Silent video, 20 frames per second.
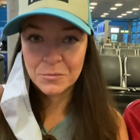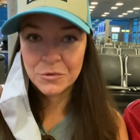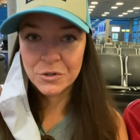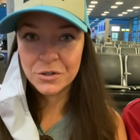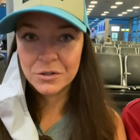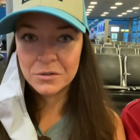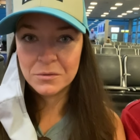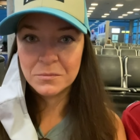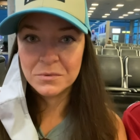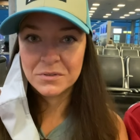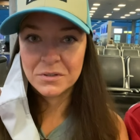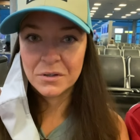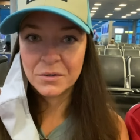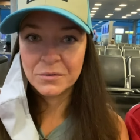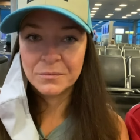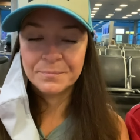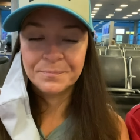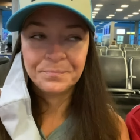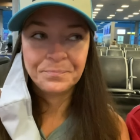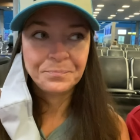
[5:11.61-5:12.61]
group
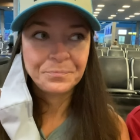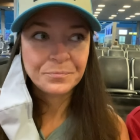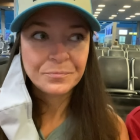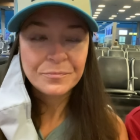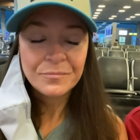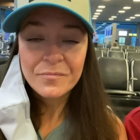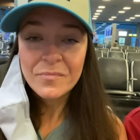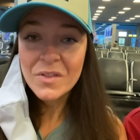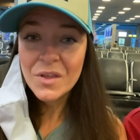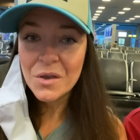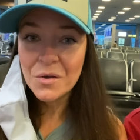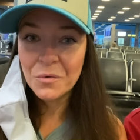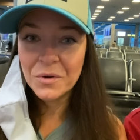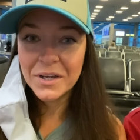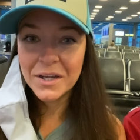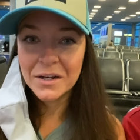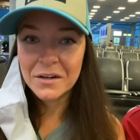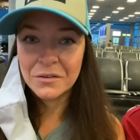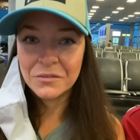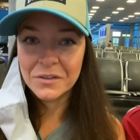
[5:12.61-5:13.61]
so
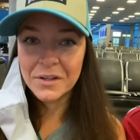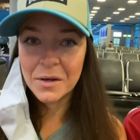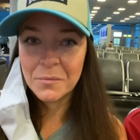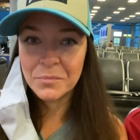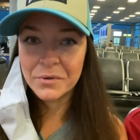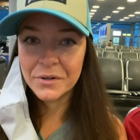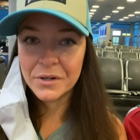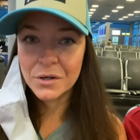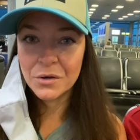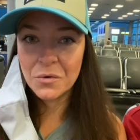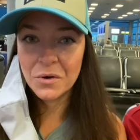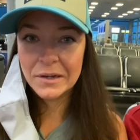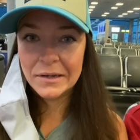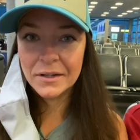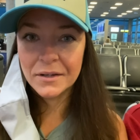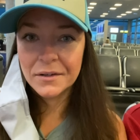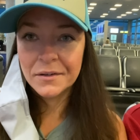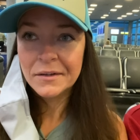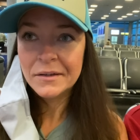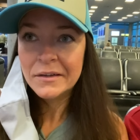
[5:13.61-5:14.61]
we get on that pretty
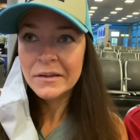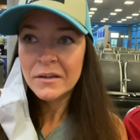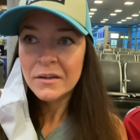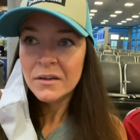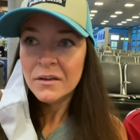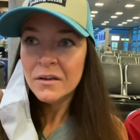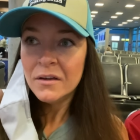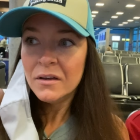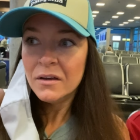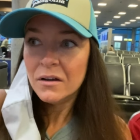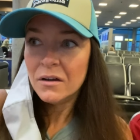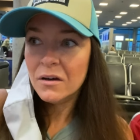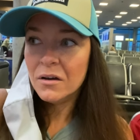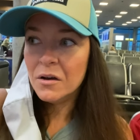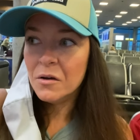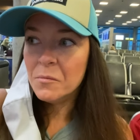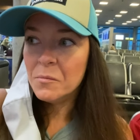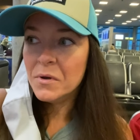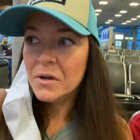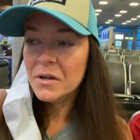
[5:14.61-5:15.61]
quick.
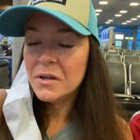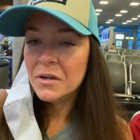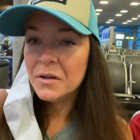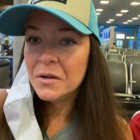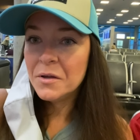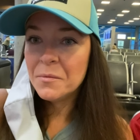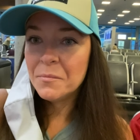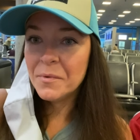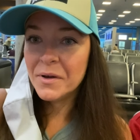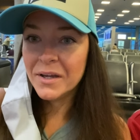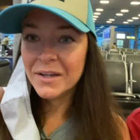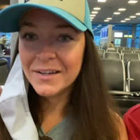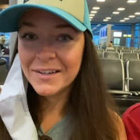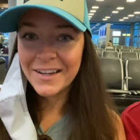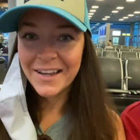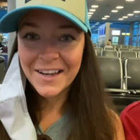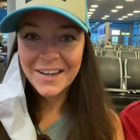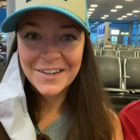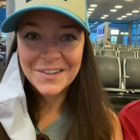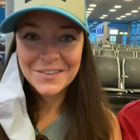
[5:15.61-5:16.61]
Um, but
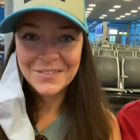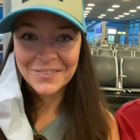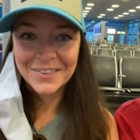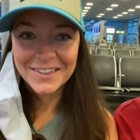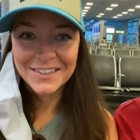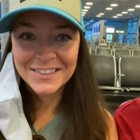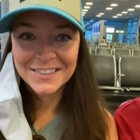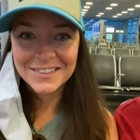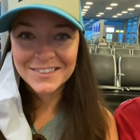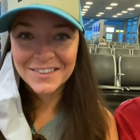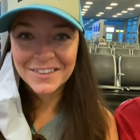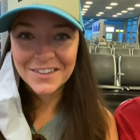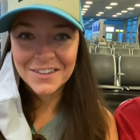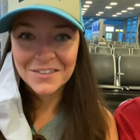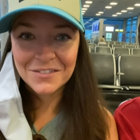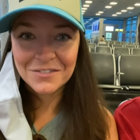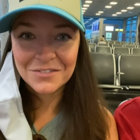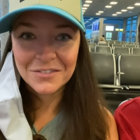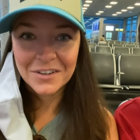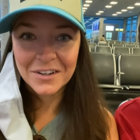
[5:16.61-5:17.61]
yeah, we just
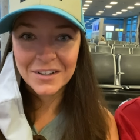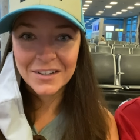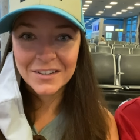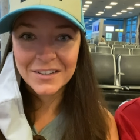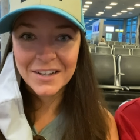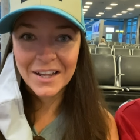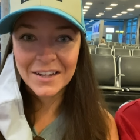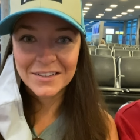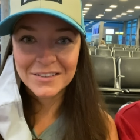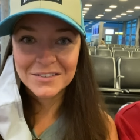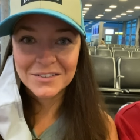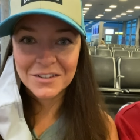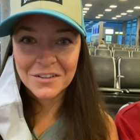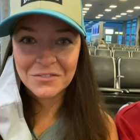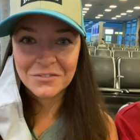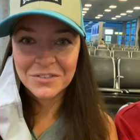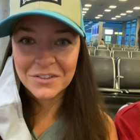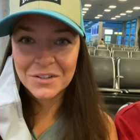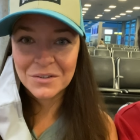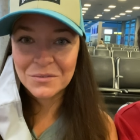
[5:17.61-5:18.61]
love uh, Dallas,
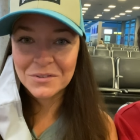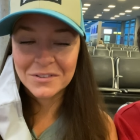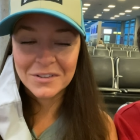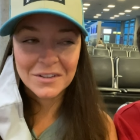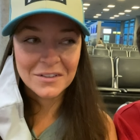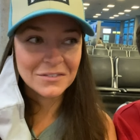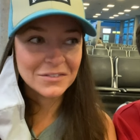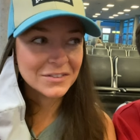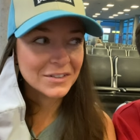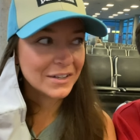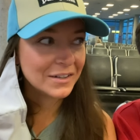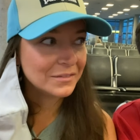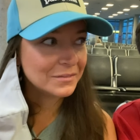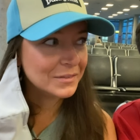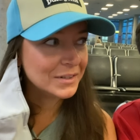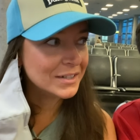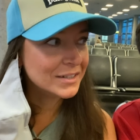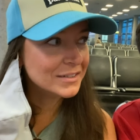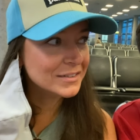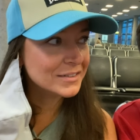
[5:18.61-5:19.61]
love field, we love
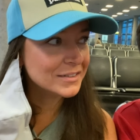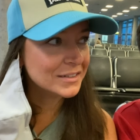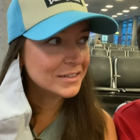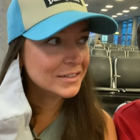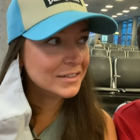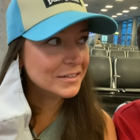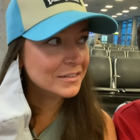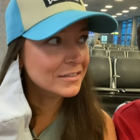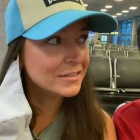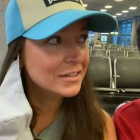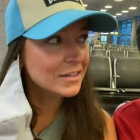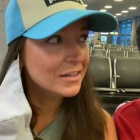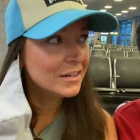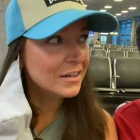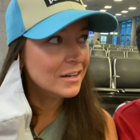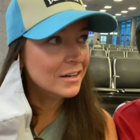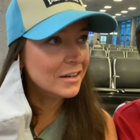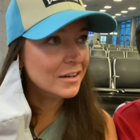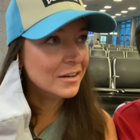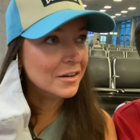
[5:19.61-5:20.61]
Southwest,
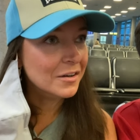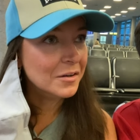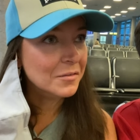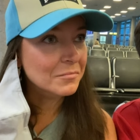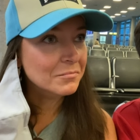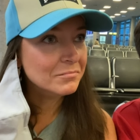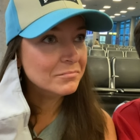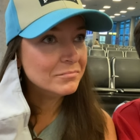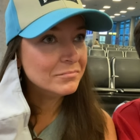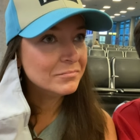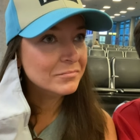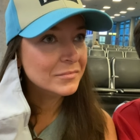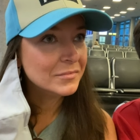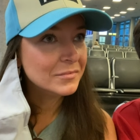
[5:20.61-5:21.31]
and um,